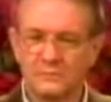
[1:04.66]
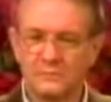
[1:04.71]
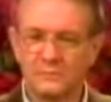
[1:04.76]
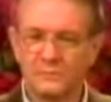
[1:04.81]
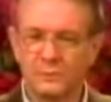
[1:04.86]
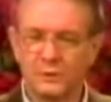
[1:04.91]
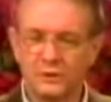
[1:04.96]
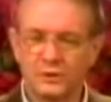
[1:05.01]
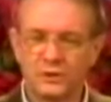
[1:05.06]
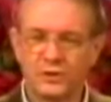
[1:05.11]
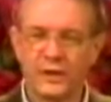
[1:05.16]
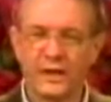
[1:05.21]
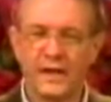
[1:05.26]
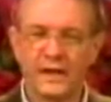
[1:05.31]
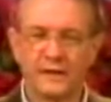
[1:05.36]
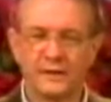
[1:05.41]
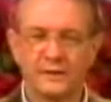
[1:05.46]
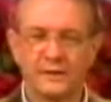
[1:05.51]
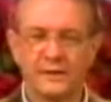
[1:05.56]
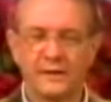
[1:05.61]

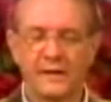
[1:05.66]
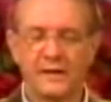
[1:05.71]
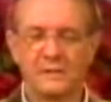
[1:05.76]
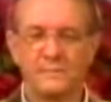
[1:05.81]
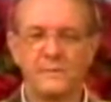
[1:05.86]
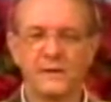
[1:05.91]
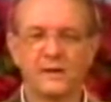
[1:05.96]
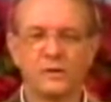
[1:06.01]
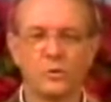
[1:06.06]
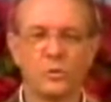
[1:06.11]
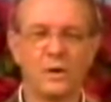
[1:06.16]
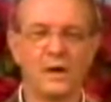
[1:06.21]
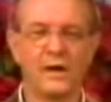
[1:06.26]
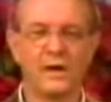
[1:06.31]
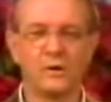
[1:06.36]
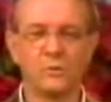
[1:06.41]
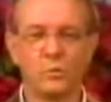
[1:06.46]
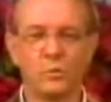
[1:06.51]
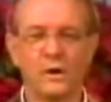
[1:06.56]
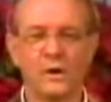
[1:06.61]
project in a better
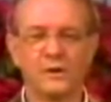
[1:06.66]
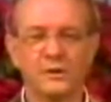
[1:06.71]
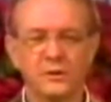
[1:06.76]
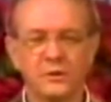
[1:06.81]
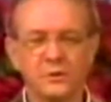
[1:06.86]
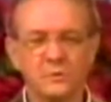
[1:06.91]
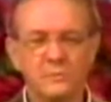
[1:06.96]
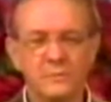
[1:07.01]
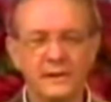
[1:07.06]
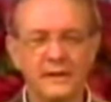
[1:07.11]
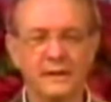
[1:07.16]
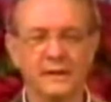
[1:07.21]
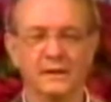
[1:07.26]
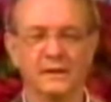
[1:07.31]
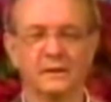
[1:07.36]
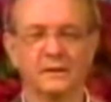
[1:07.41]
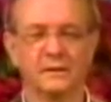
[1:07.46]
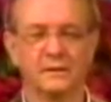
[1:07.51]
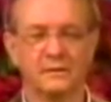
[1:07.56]
way what you mean,